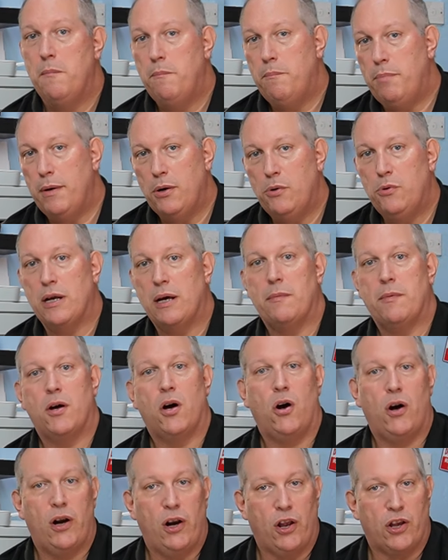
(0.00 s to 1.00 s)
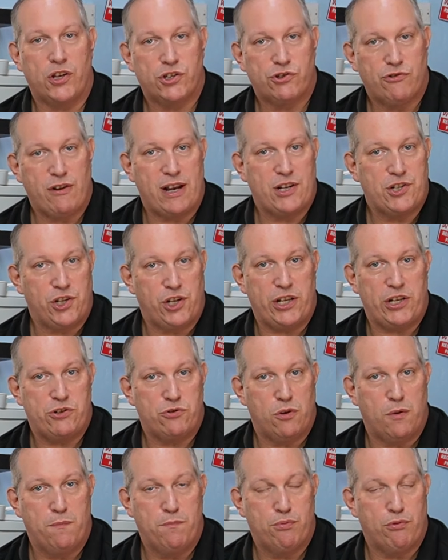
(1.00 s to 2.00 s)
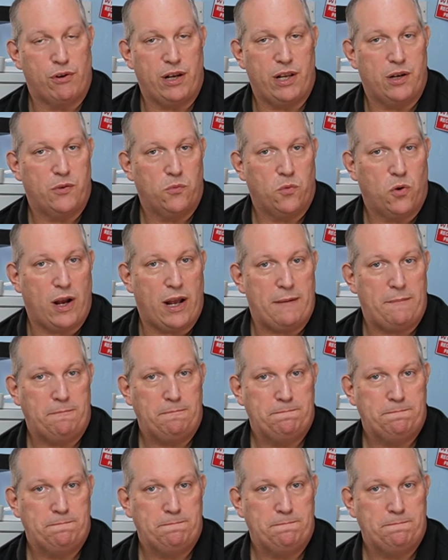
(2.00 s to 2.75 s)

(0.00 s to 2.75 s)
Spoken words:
build up the highlights gradually to a brilliant white.